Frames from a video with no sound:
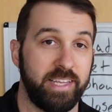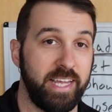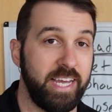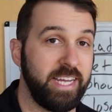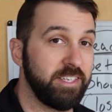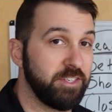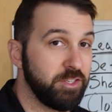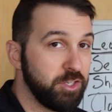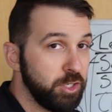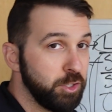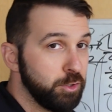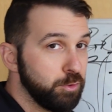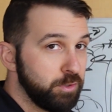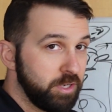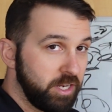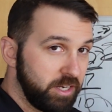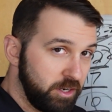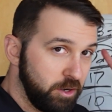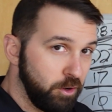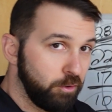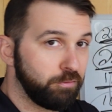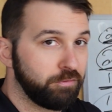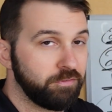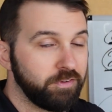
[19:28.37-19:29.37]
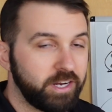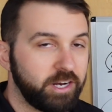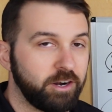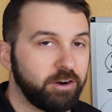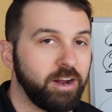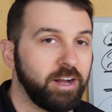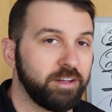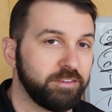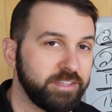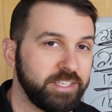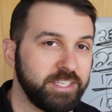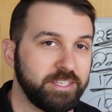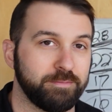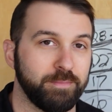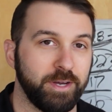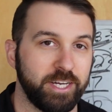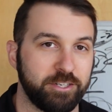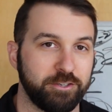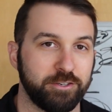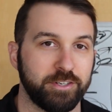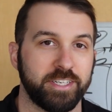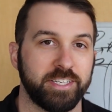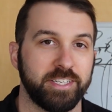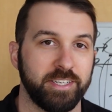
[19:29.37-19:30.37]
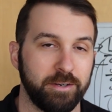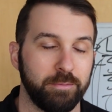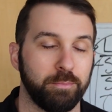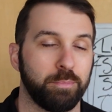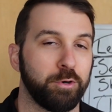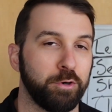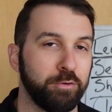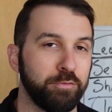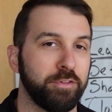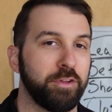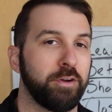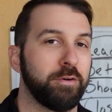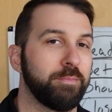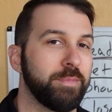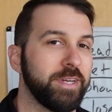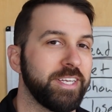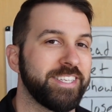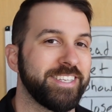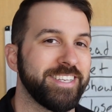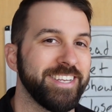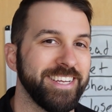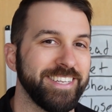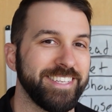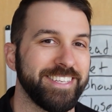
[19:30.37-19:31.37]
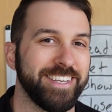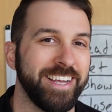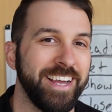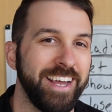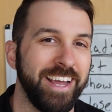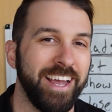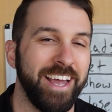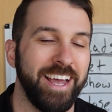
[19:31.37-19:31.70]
they too can go figure out these metrics and improve their business,